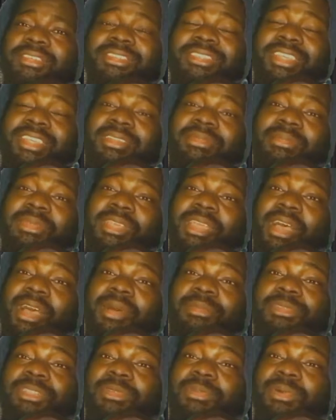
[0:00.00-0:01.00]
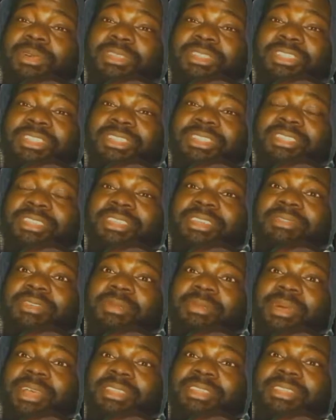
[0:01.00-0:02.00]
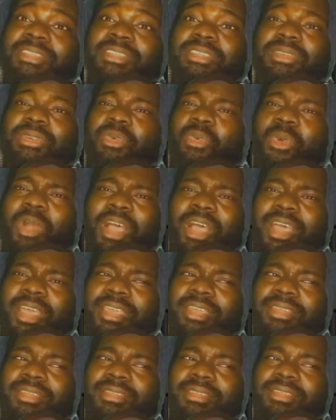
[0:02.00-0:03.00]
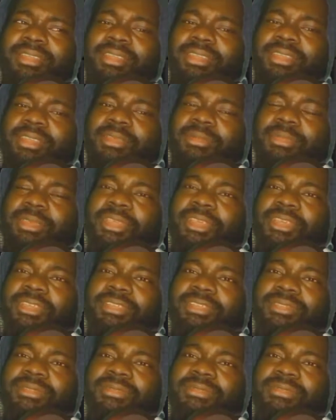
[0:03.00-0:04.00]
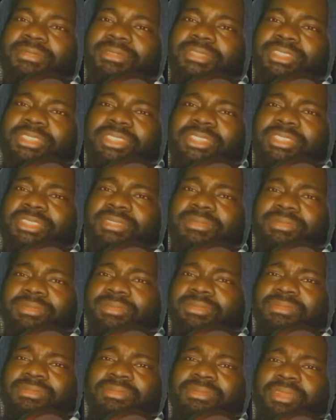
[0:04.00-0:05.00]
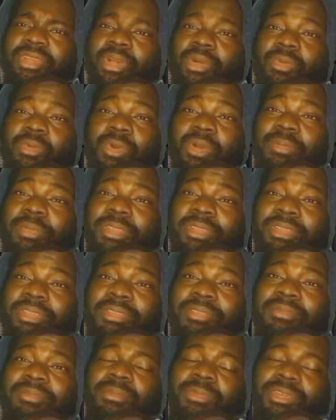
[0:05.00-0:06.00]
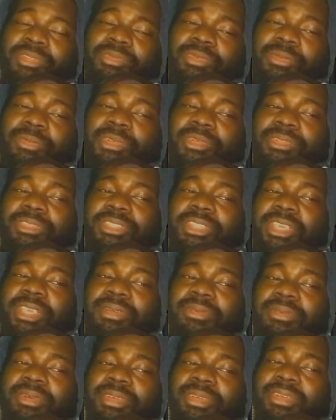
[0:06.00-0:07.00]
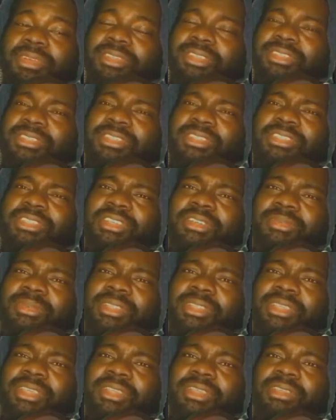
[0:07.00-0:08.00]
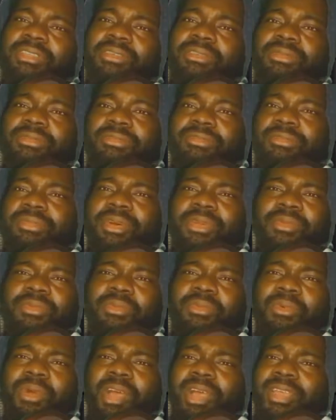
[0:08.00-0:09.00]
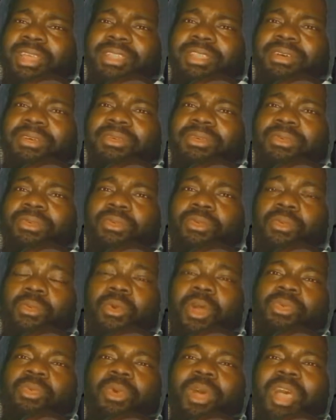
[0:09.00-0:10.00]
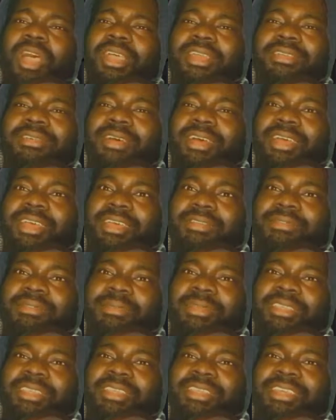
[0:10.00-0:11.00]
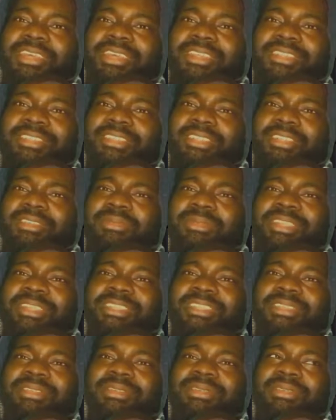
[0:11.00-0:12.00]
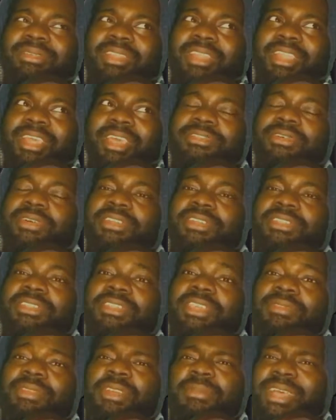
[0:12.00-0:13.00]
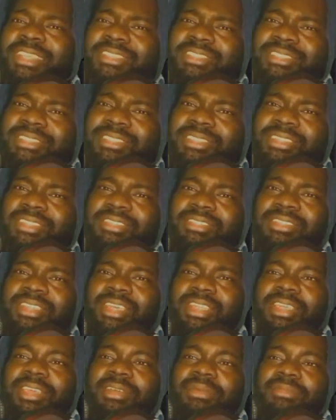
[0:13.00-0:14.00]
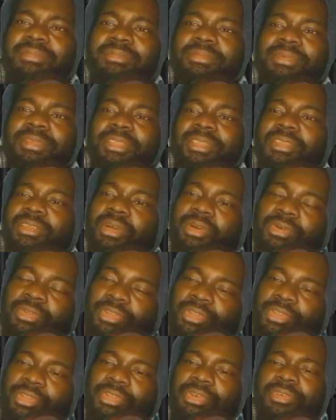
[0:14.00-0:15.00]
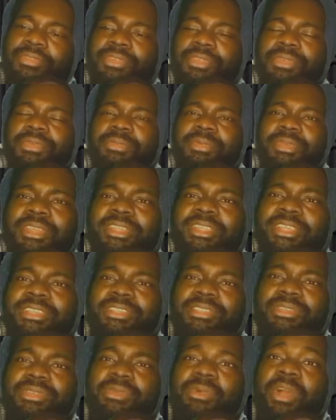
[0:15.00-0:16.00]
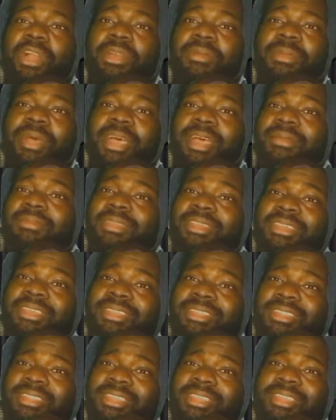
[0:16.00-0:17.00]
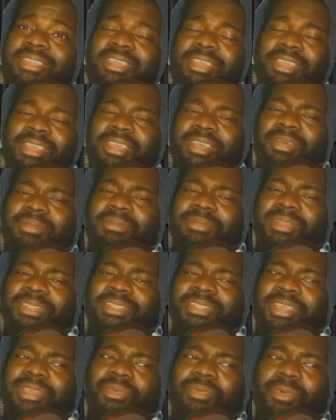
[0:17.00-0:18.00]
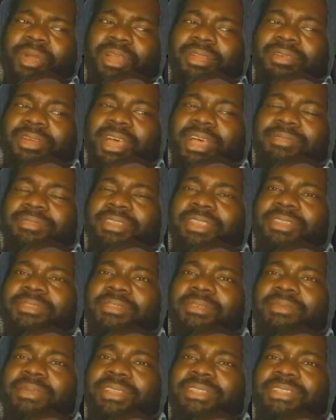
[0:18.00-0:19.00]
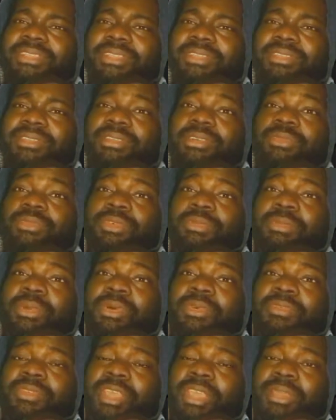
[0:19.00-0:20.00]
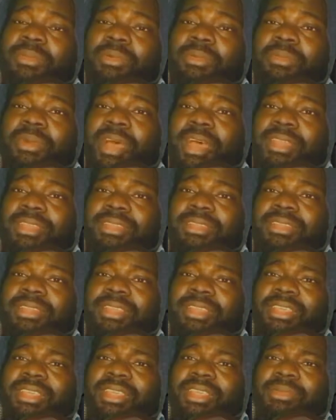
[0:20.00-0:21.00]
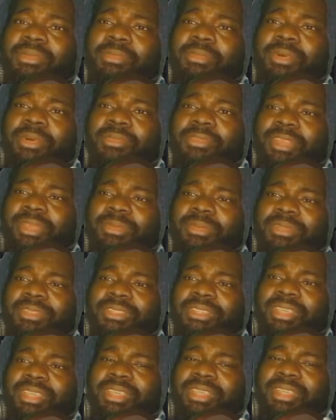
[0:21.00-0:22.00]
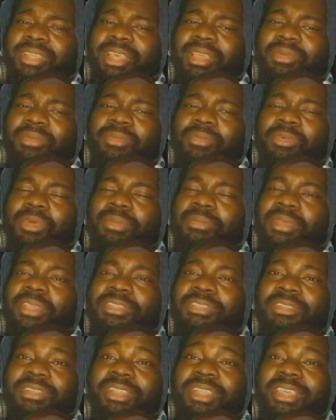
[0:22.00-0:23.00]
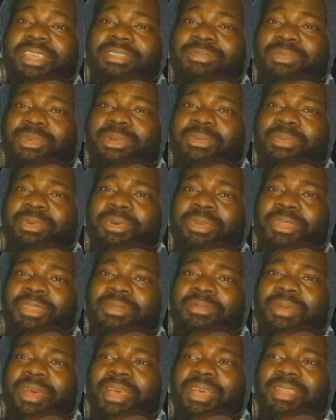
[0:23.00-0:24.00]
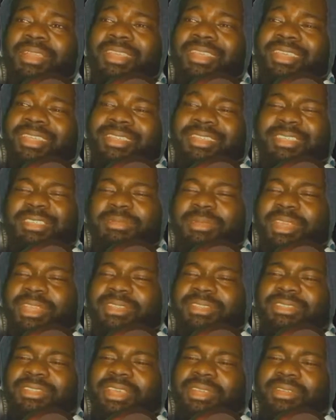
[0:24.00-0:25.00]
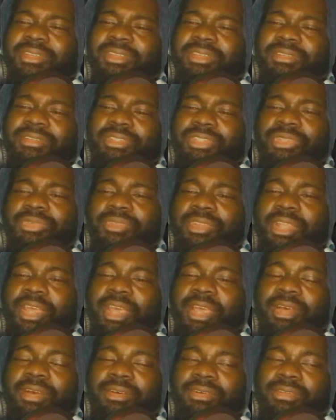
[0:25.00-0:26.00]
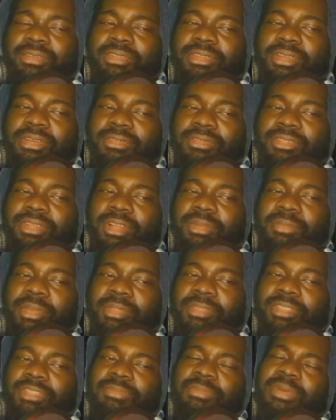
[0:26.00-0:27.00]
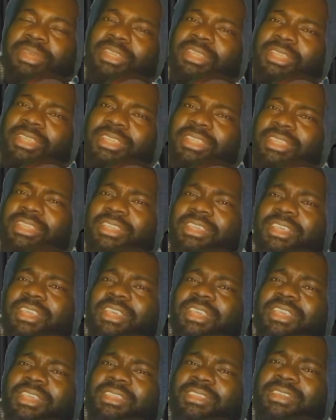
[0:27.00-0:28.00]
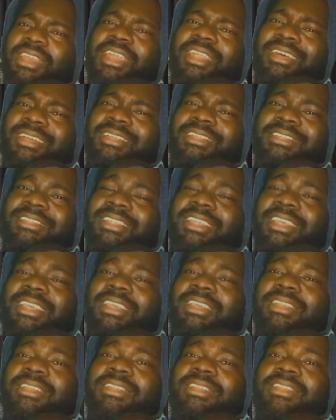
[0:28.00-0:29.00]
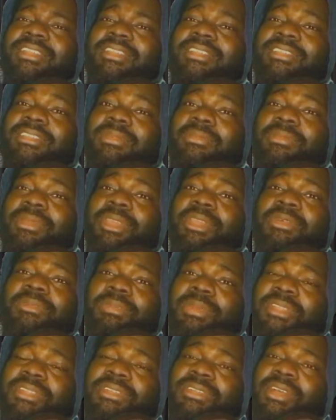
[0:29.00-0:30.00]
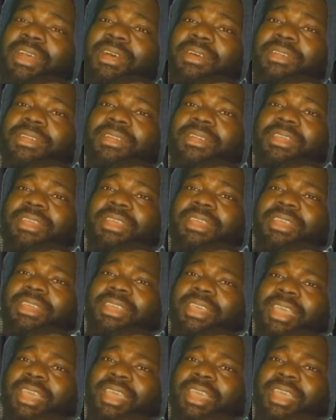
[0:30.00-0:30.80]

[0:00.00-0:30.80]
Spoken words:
You're telling me I'm supposed to just give up my seat? Why? Because she's a woman? Well, most women will say, well, it's the gentleman thing to do. But why though? Why do I have to be a gentleman to you? As far as giving up my seat, it's not like I'm holding the door for because I see you walking behind me or anything. But it's like, why do I have to give up my seat to you if we're both able-bodied and we're both able to stand? Like, what makes your legs more important than mine? This might sound a little juvenile, talking about this, but you got to understand it's a bigger picture out here.